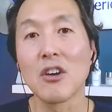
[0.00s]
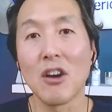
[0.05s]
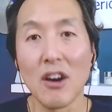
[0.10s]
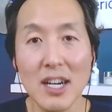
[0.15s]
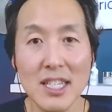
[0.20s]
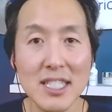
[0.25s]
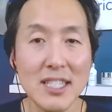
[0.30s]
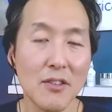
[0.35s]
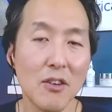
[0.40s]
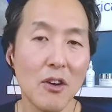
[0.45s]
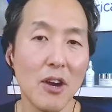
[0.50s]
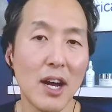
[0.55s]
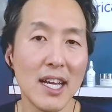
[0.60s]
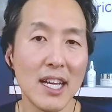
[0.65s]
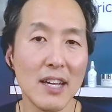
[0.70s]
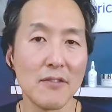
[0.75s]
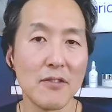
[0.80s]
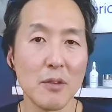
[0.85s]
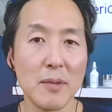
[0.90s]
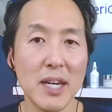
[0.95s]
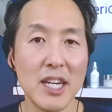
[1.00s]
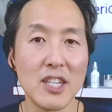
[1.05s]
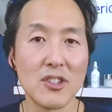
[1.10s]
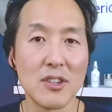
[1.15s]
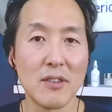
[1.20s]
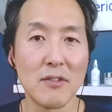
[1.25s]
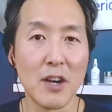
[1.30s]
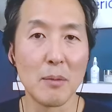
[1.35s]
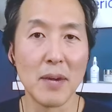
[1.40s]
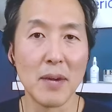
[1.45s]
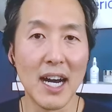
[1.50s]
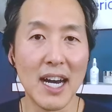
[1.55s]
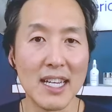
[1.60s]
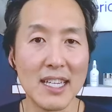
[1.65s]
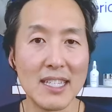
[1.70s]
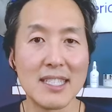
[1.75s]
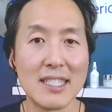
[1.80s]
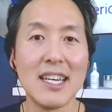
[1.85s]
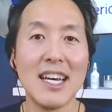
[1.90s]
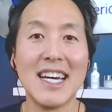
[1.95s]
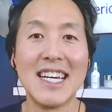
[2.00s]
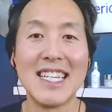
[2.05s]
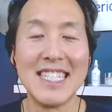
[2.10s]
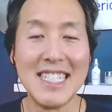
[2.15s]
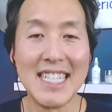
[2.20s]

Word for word: cause of chronic inflammation of our bodies